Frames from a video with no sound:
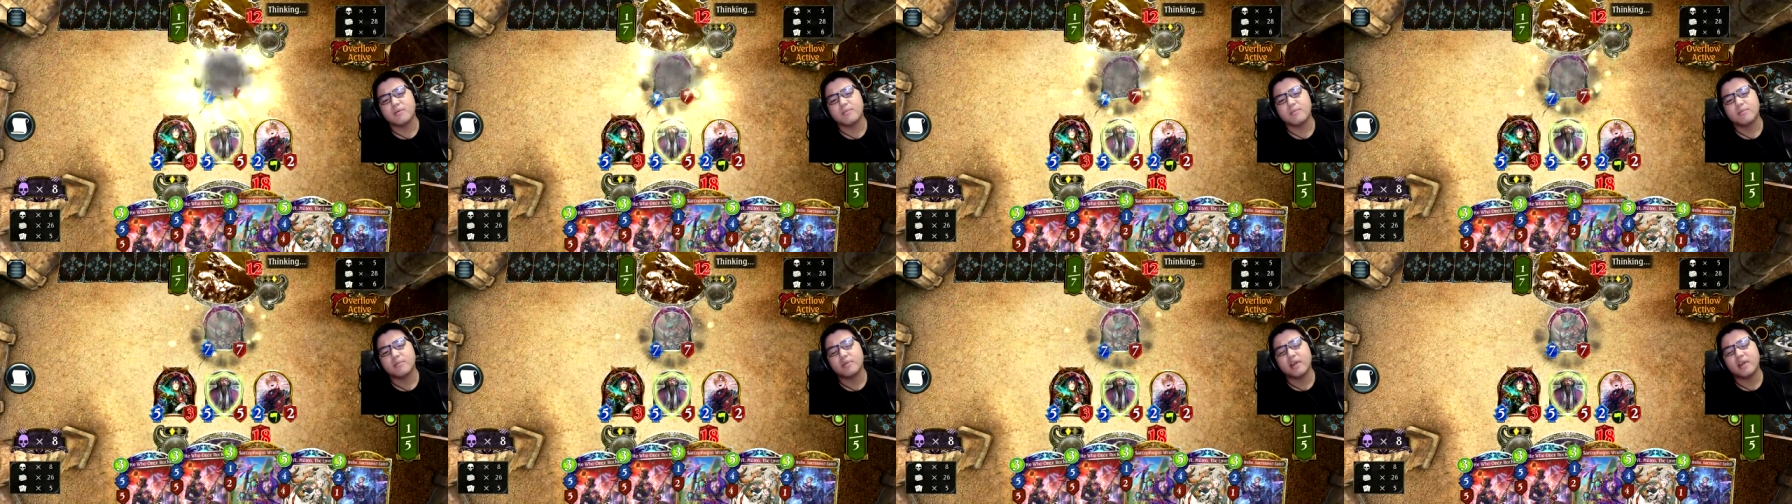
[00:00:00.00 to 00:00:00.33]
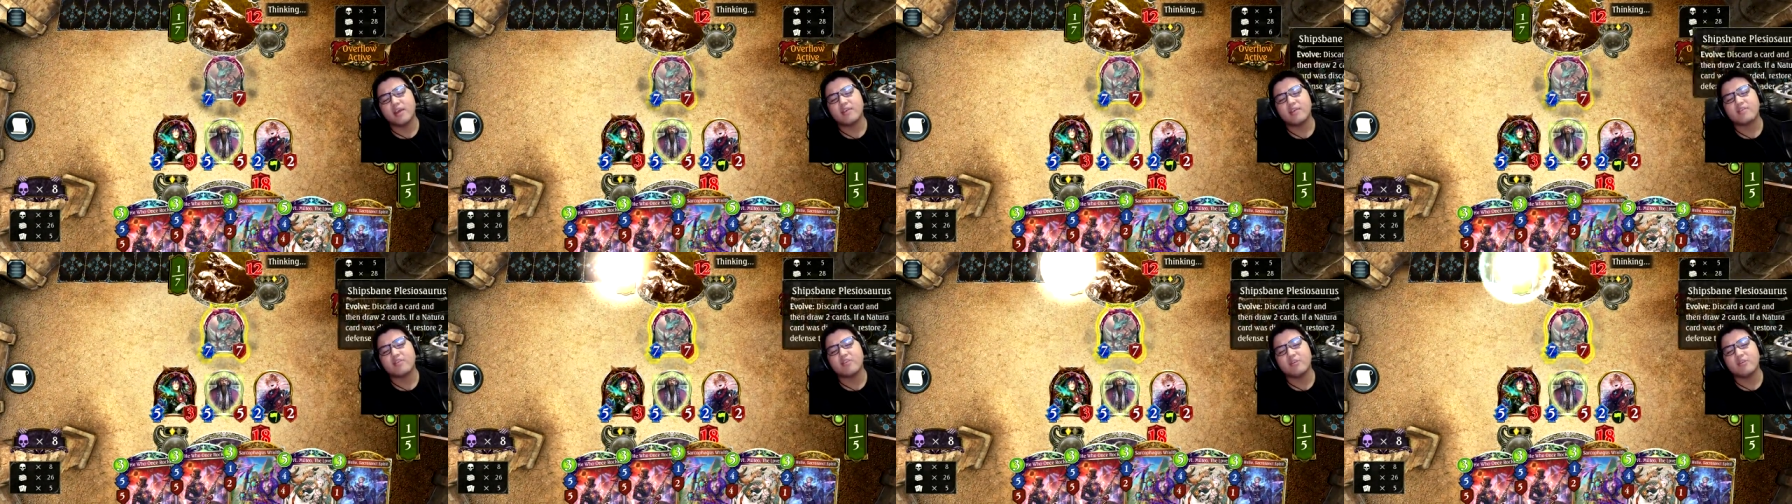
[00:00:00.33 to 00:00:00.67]

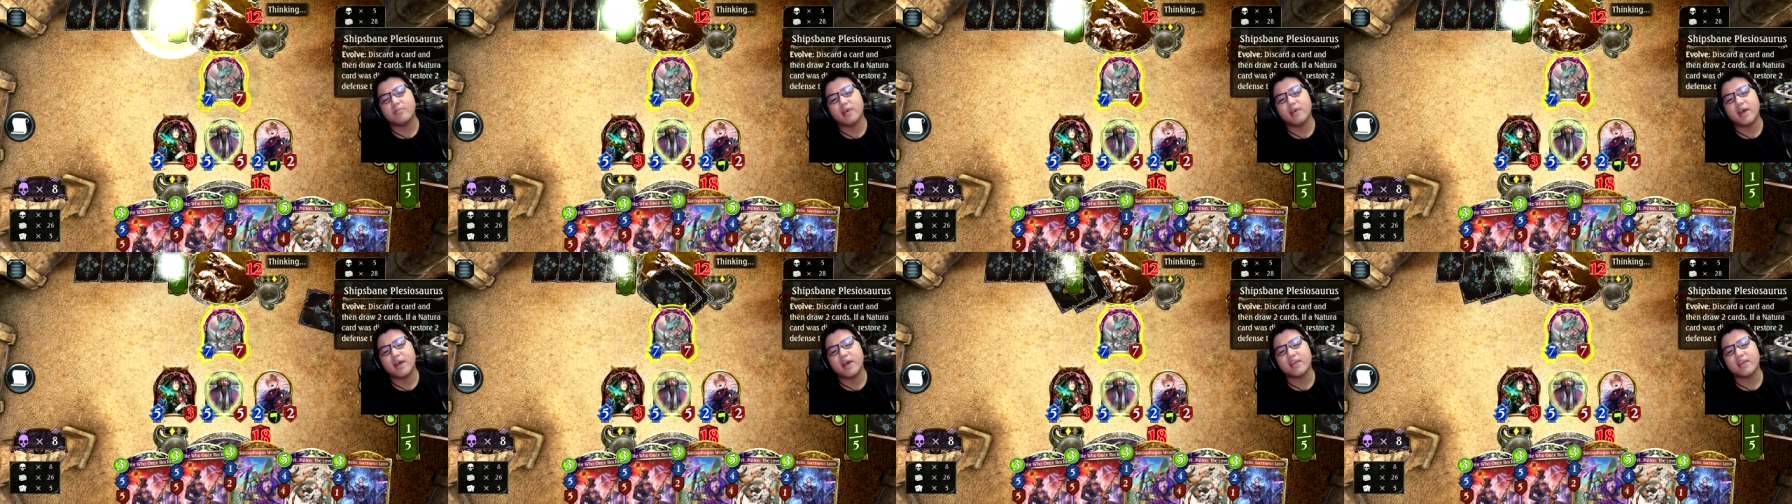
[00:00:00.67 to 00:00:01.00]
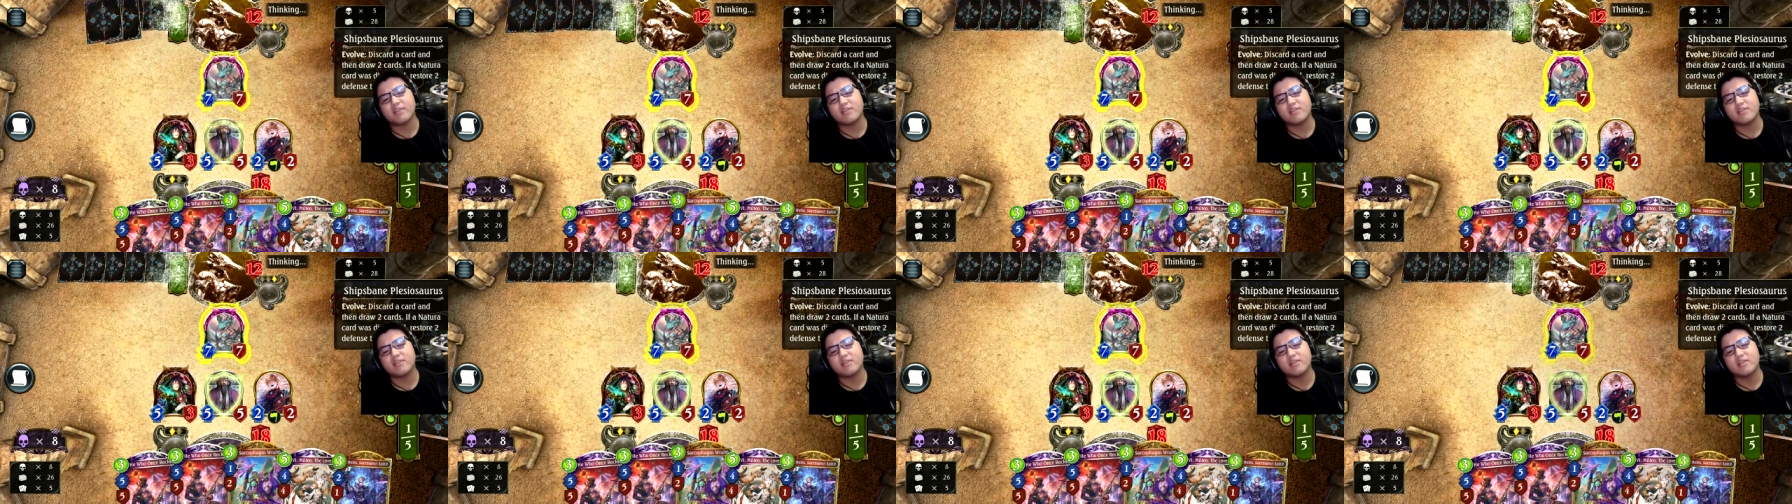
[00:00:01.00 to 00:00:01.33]
Place your
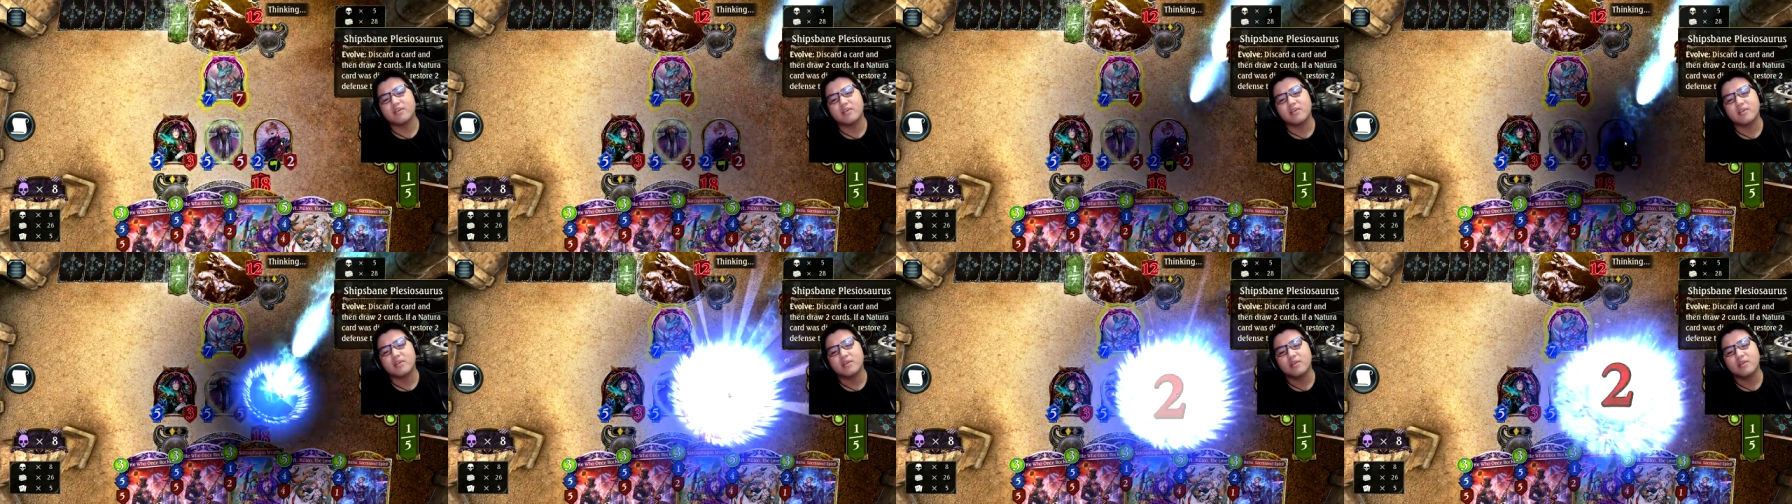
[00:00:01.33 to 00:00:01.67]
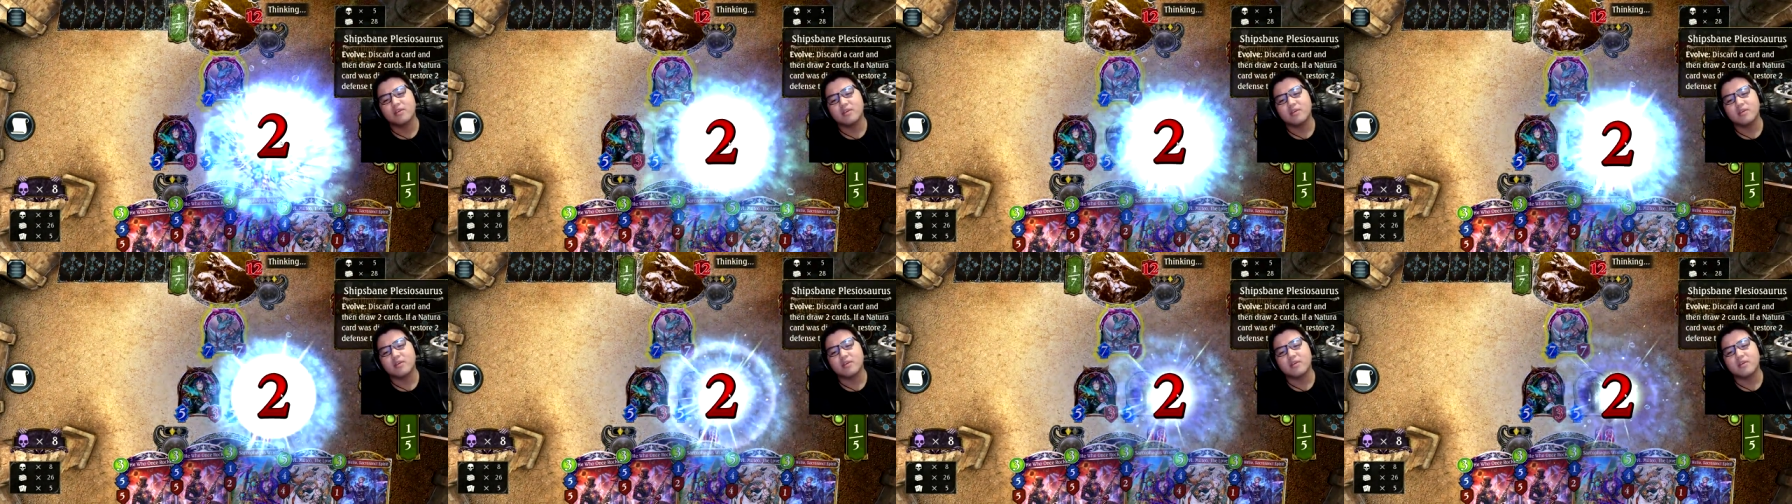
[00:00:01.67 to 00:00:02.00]
bets.
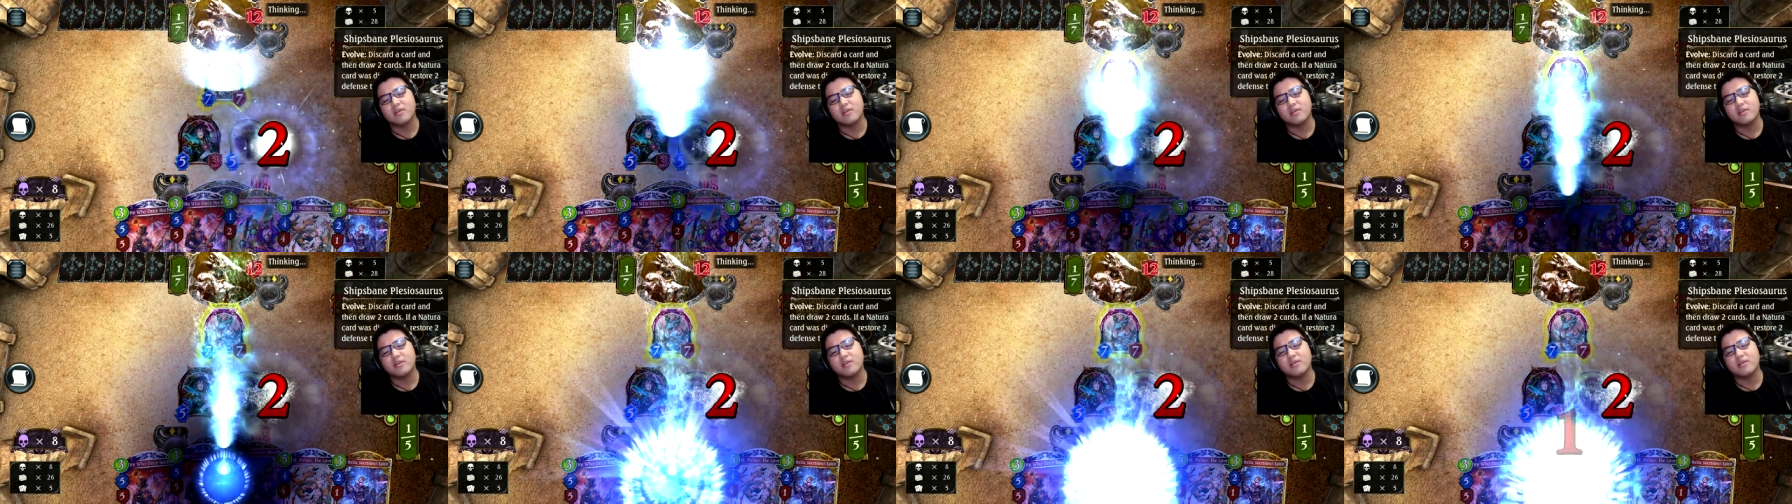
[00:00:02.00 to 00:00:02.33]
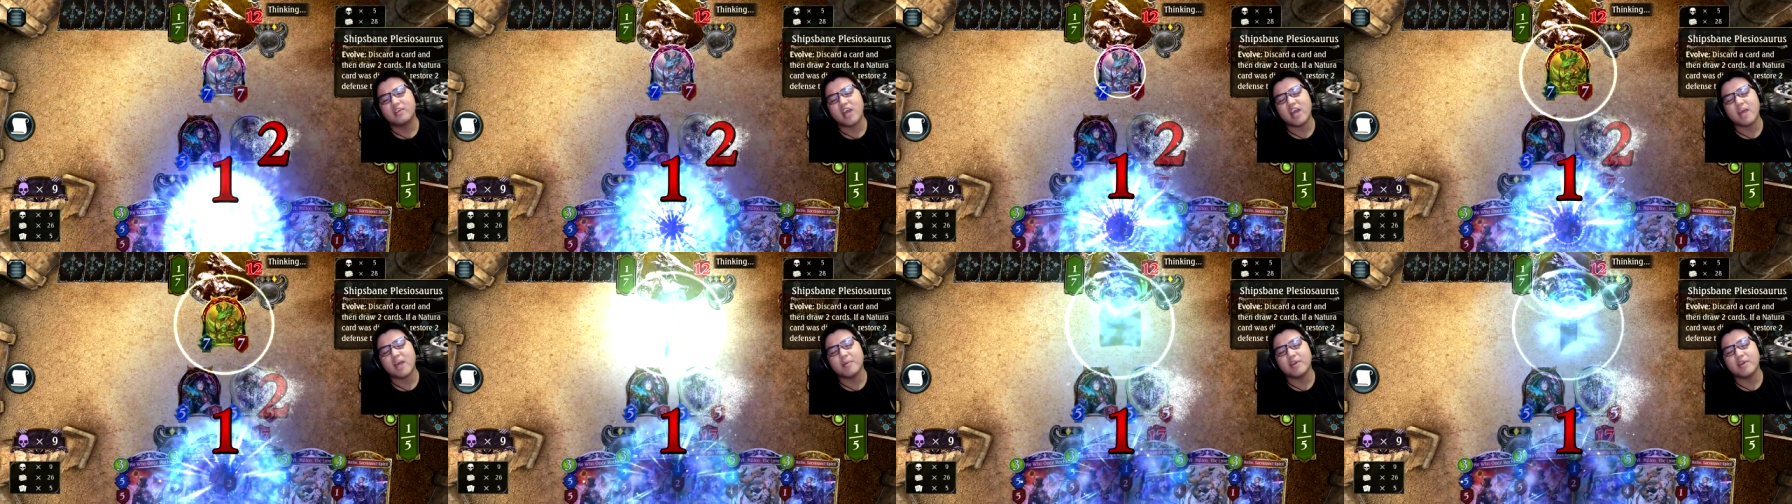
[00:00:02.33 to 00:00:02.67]

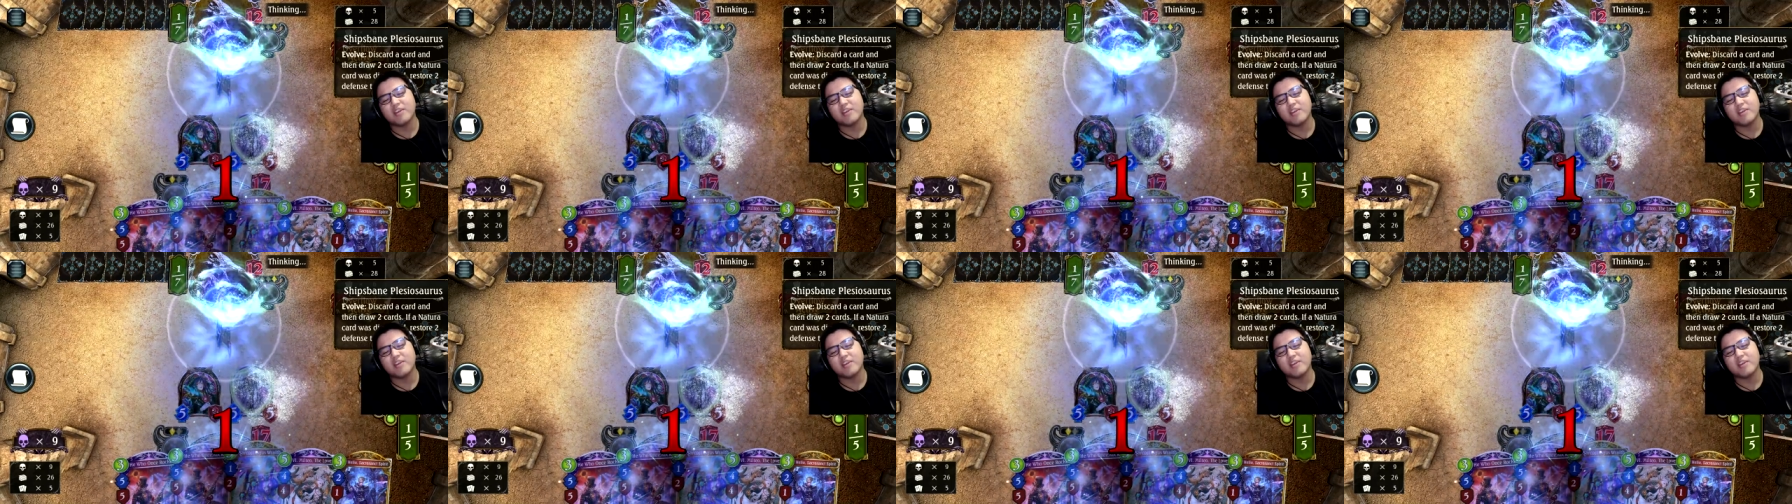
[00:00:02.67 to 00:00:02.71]
Damn it.